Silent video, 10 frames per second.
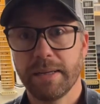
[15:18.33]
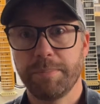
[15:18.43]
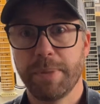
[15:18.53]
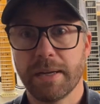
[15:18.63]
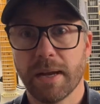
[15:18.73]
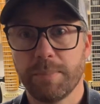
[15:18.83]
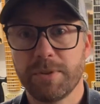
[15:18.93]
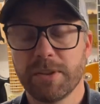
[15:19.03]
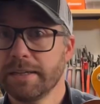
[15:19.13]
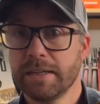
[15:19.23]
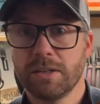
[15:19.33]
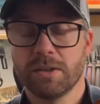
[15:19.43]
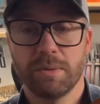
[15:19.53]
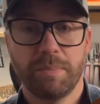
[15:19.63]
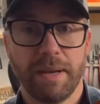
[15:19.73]
pickups, so
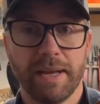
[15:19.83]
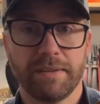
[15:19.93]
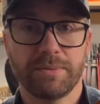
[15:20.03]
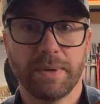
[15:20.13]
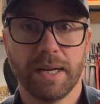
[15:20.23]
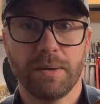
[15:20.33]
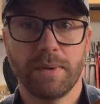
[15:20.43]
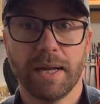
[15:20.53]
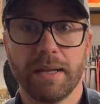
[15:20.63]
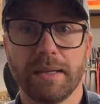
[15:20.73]
it plays really well.